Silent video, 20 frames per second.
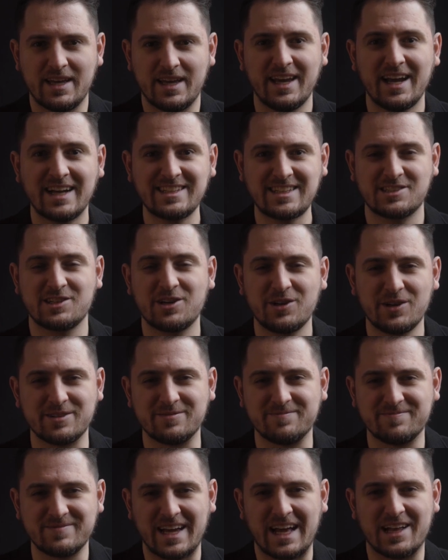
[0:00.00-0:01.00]
Hey guys, how's it going?
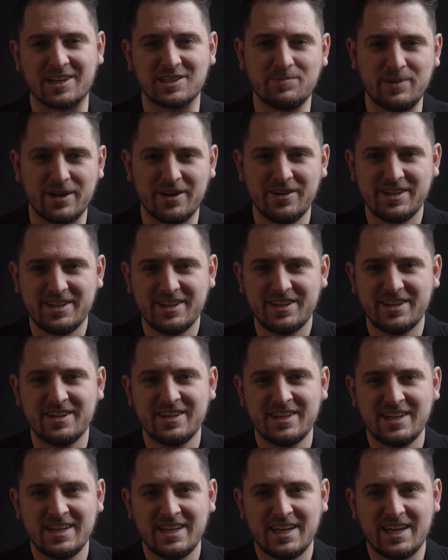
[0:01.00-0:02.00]
Alex Perri here,
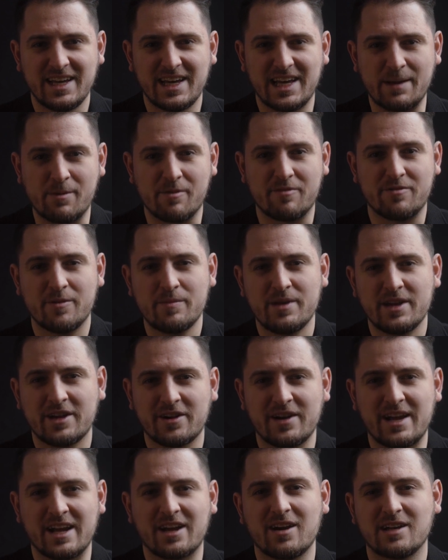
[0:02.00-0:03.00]
and I'm a
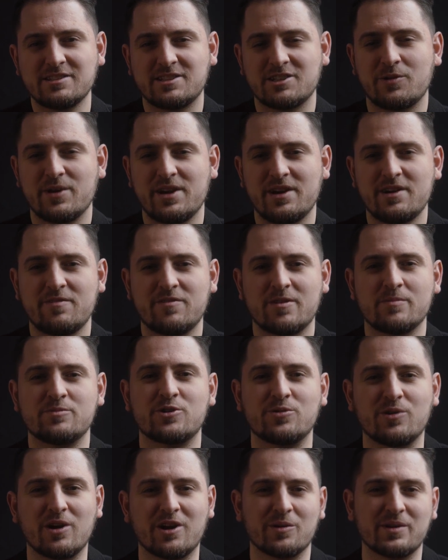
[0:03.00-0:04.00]
filmmaker and content creator from
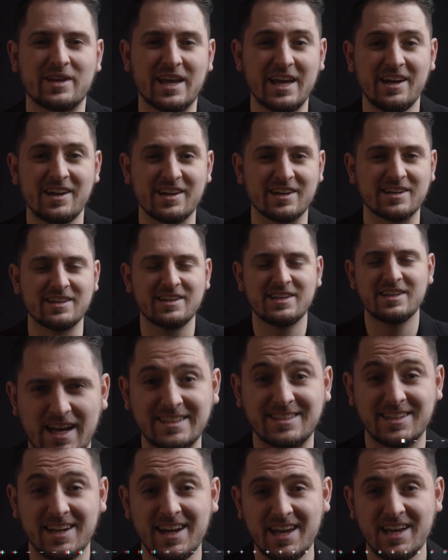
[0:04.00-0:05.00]
Toronto, Canada.
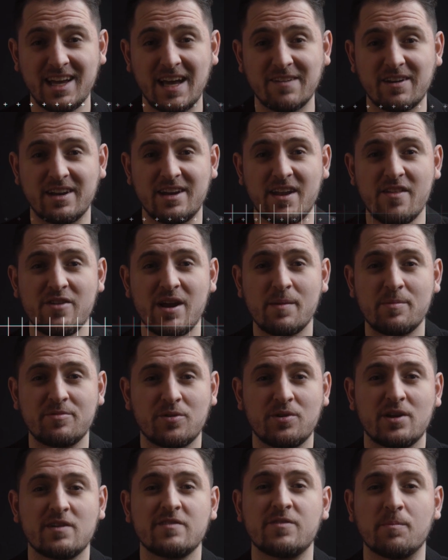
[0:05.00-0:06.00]
And today, I've got another
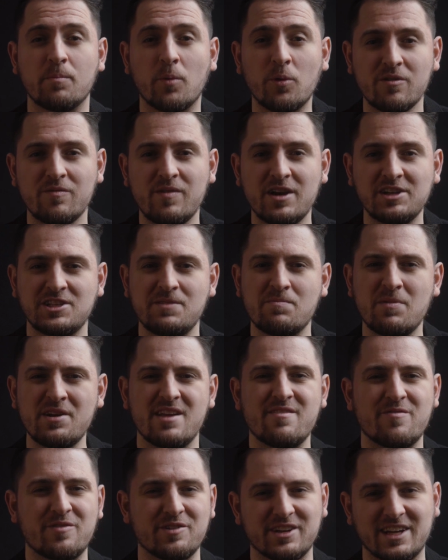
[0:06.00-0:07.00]
episode of Motivation
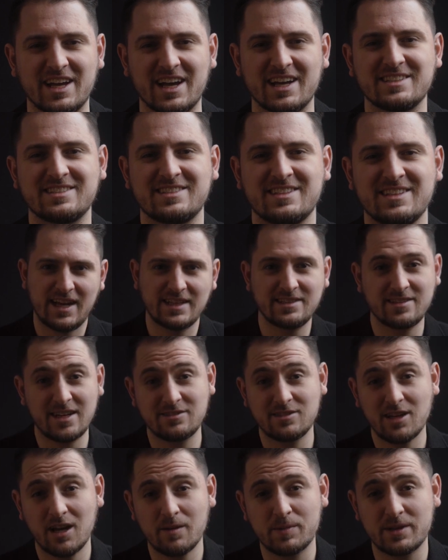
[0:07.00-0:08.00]
Monday for you guys. And today's
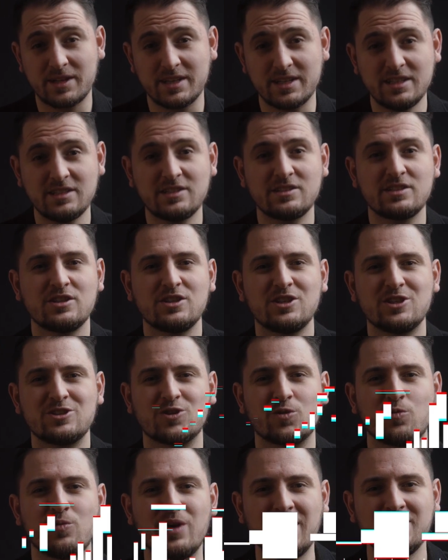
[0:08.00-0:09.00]
topic is,
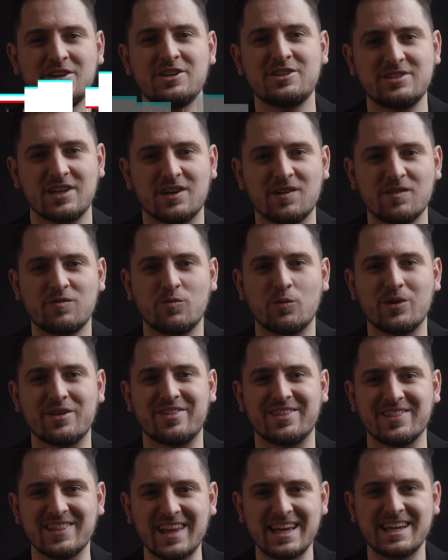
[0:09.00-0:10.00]
surround yourself
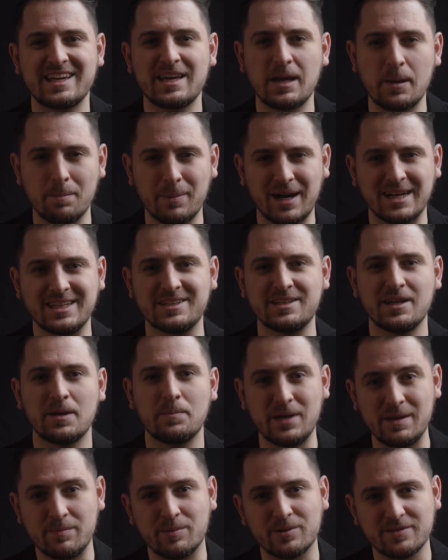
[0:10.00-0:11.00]
with like-minded
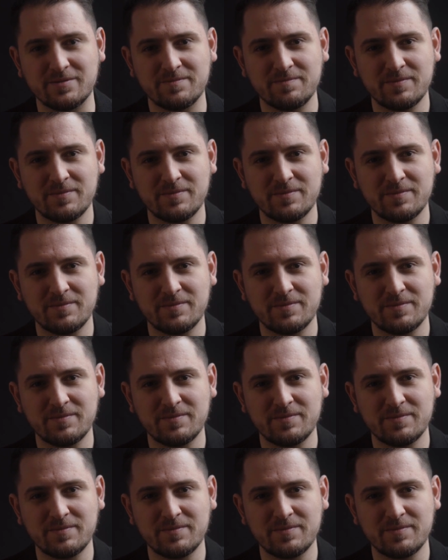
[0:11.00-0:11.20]
people.